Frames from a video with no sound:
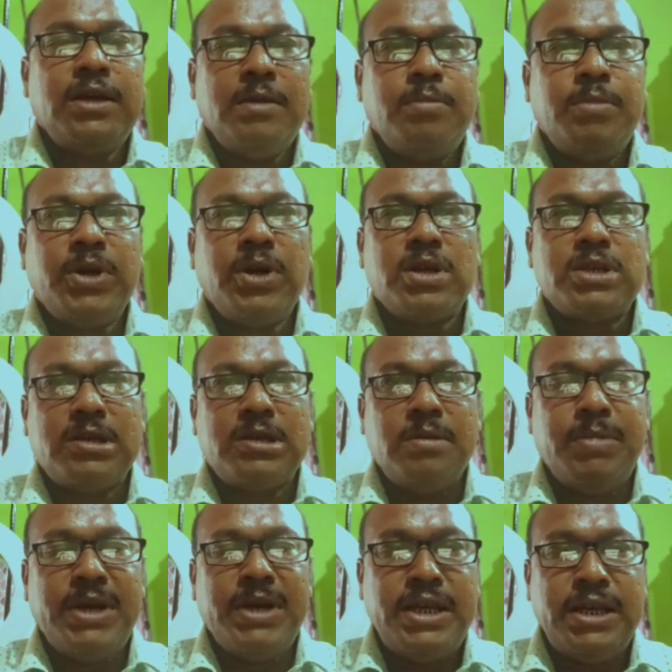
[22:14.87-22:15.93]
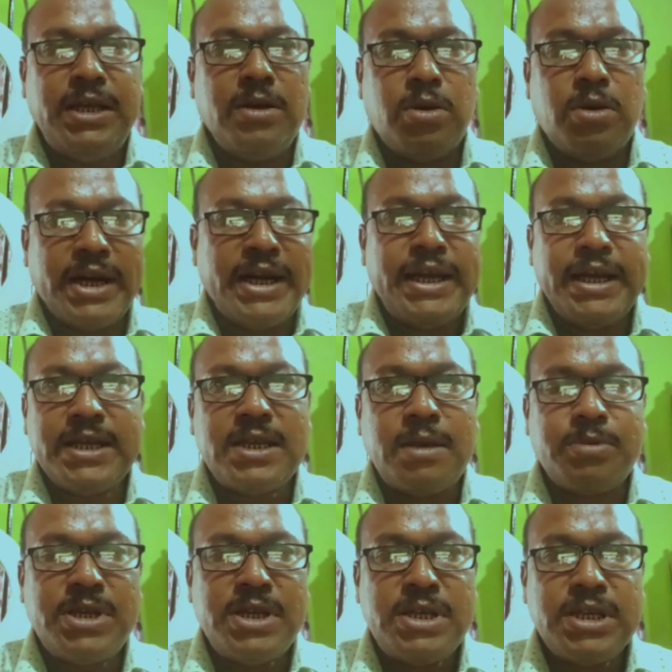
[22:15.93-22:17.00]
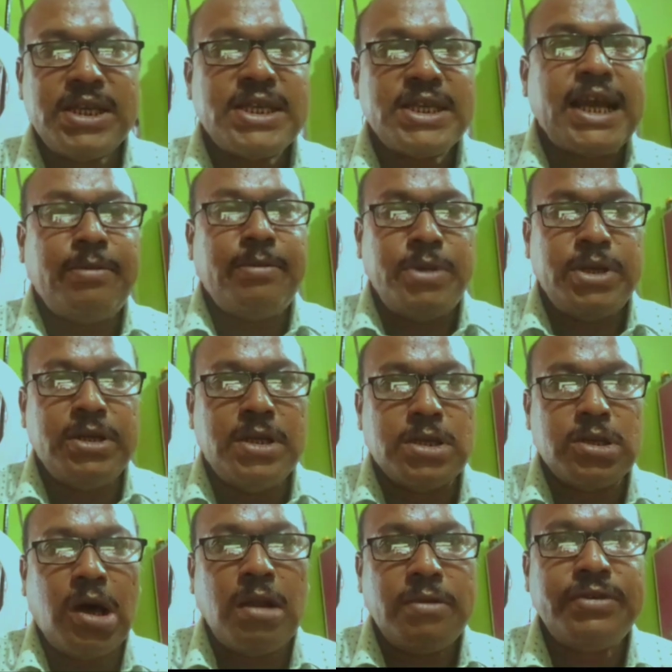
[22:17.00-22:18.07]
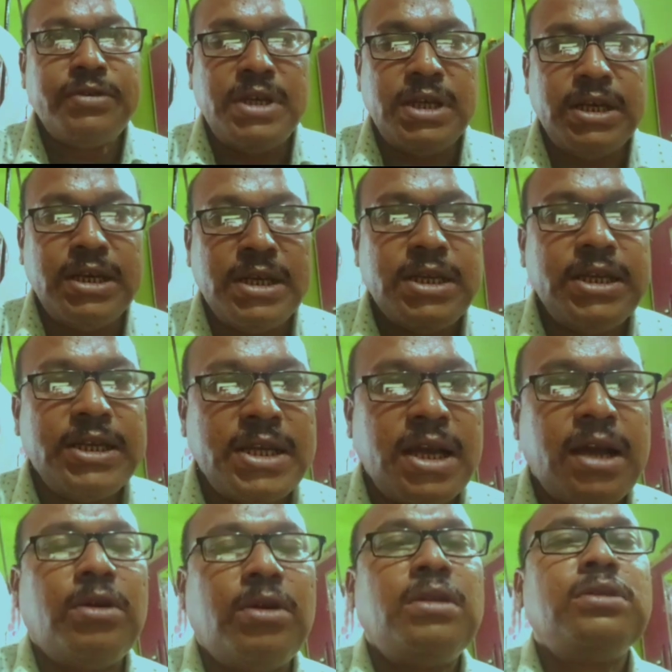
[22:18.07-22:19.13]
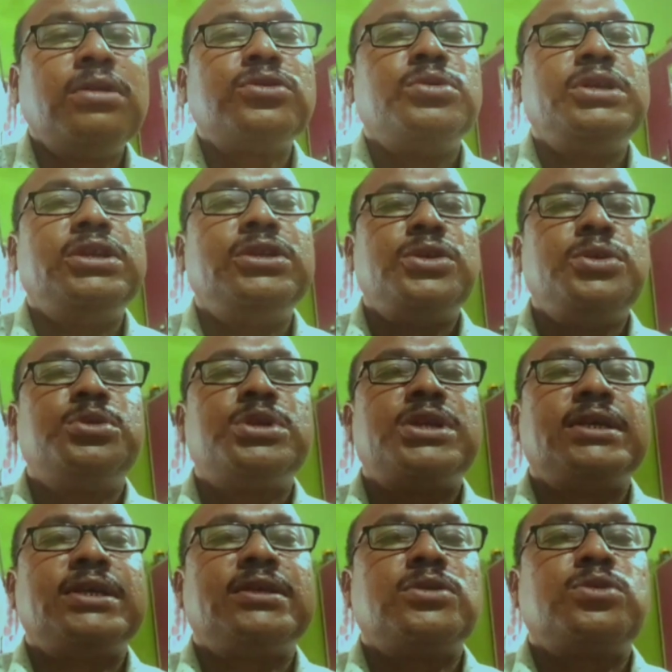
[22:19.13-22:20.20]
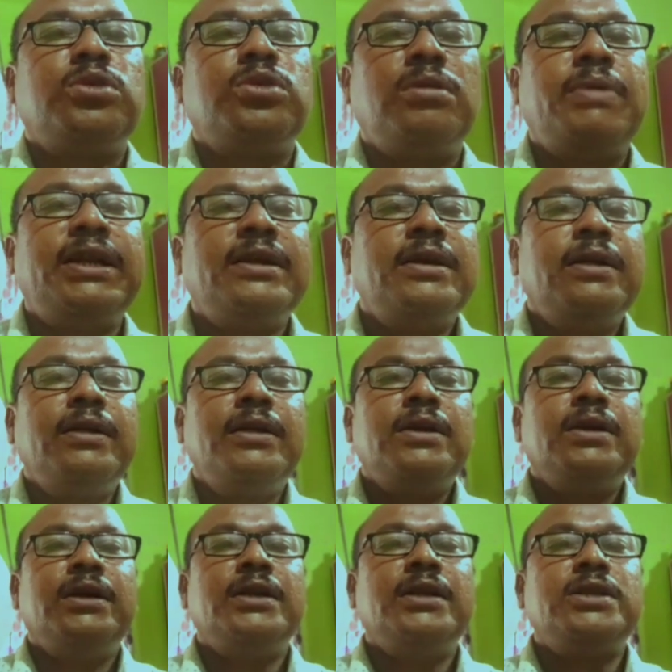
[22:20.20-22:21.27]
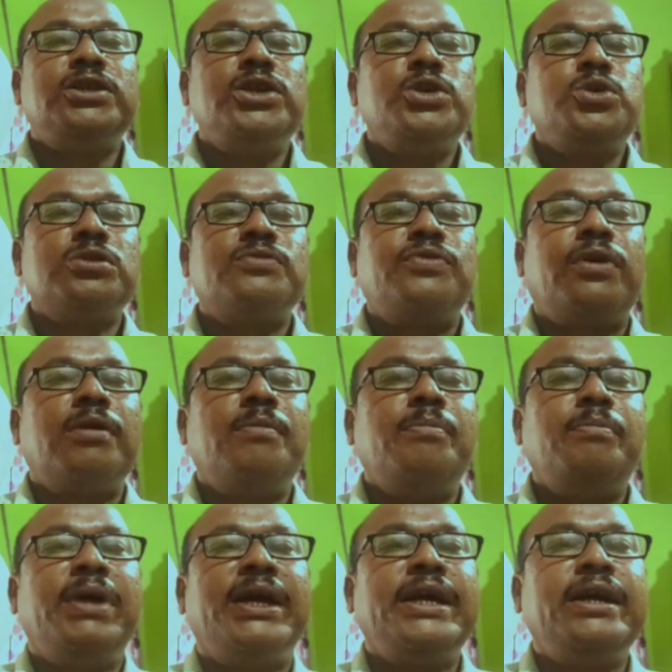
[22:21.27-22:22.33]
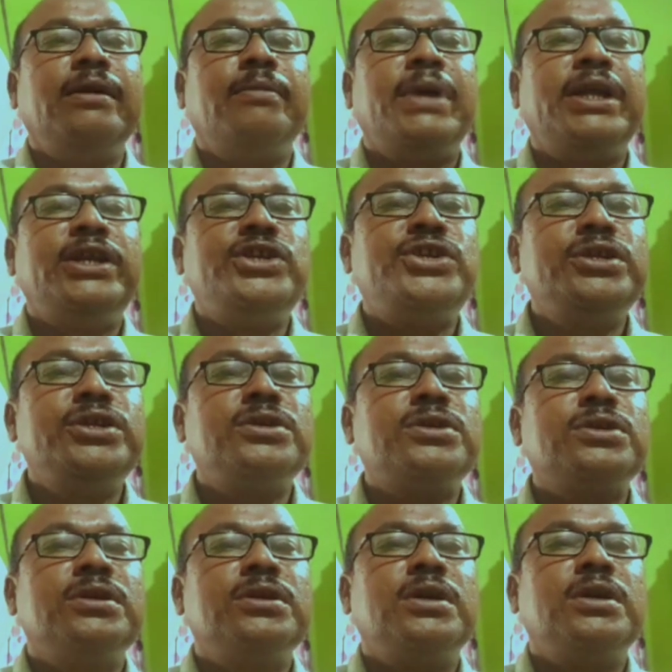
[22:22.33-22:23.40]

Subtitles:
because many organic substances can be dissolved in ethanol, so it is used as a solvent. It is used for making medicines